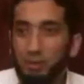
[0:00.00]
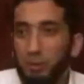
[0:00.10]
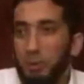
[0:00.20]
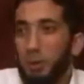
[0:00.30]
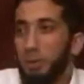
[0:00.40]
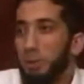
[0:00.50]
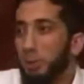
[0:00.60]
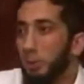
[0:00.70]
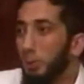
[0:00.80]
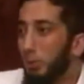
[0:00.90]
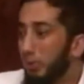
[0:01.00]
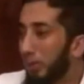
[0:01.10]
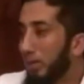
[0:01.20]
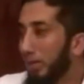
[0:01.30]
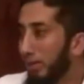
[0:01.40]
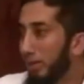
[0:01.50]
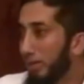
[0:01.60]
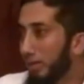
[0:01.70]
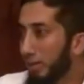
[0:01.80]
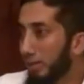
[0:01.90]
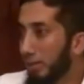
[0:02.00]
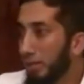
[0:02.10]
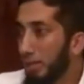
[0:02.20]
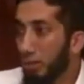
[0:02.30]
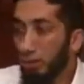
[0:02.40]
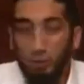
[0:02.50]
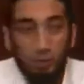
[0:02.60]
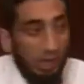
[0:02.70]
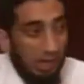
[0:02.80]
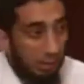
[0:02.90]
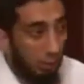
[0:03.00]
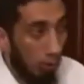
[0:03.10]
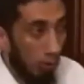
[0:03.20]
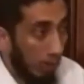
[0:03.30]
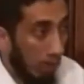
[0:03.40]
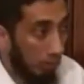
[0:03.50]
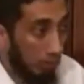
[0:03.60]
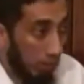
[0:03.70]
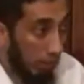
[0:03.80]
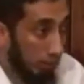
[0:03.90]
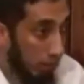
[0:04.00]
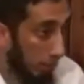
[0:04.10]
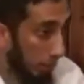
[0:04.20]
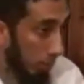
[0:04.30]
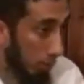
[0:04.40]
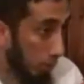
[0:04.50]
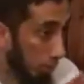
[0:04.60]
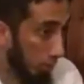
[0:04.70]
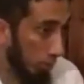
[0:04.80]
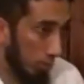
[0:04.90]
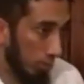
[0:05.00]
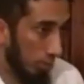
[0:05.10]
What do you want me to do? You can't go around telling people what to do.